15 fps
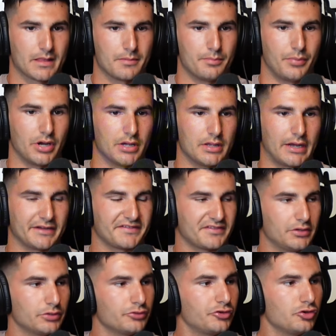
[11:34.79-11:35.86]
but I
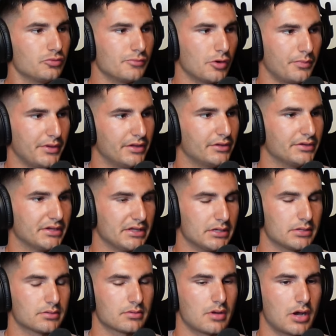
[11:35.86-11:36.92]
still do
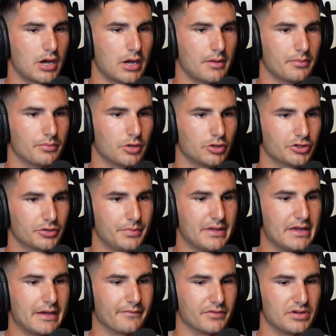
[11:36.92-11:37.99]
mobility a little
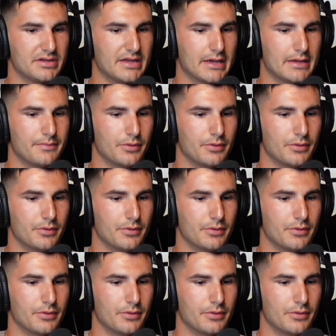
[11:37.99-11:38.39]
bit every day,